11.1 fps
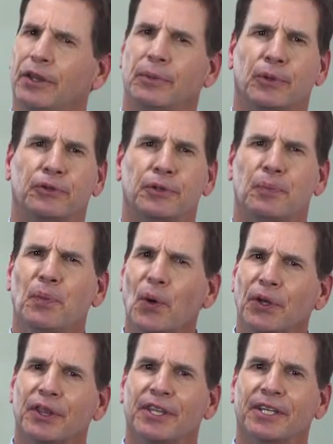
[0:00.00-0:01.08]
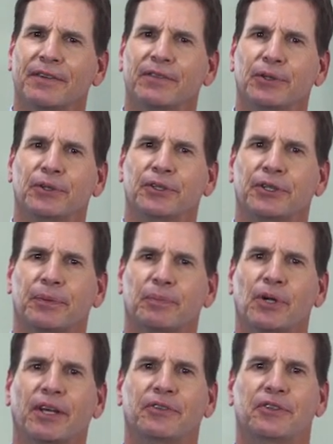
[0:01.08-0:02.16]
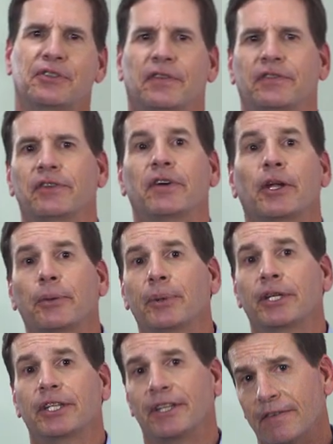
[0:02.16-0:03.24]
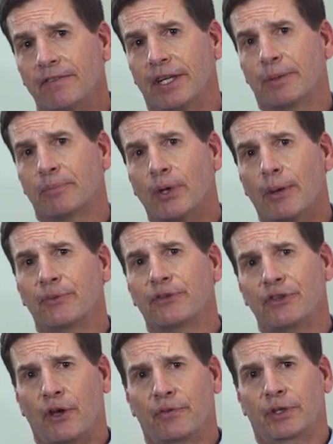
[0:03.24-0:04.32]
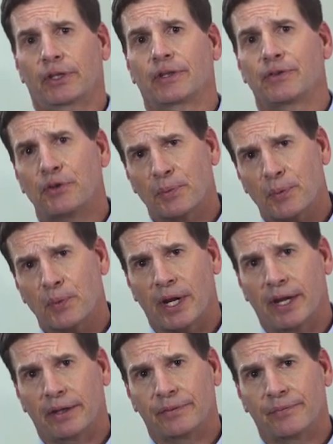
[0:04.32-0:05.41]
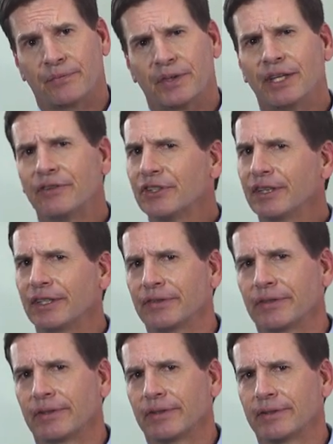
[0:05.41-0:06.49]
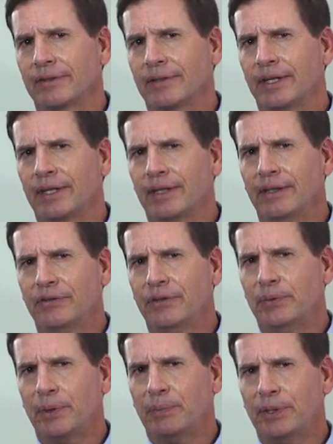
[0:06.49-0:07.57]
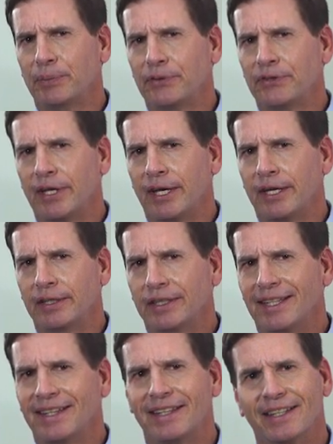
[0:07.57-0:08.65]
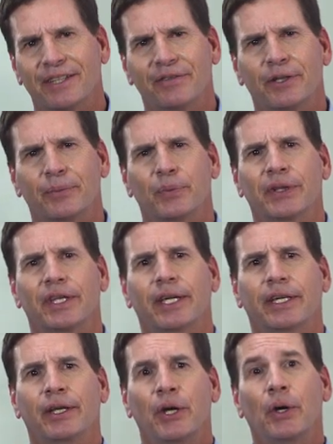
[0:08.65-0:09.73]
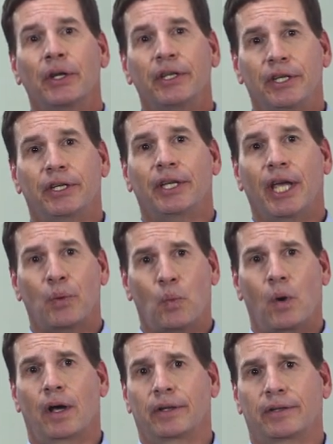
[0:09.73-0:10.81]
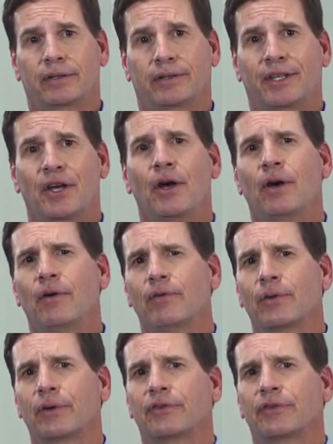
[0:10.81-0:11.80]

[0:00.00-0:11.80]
The most important thing I've learned in the process of developing an innovative problem-solving consumer brand is to listen. Listen to what people say and then give them what they need and want. For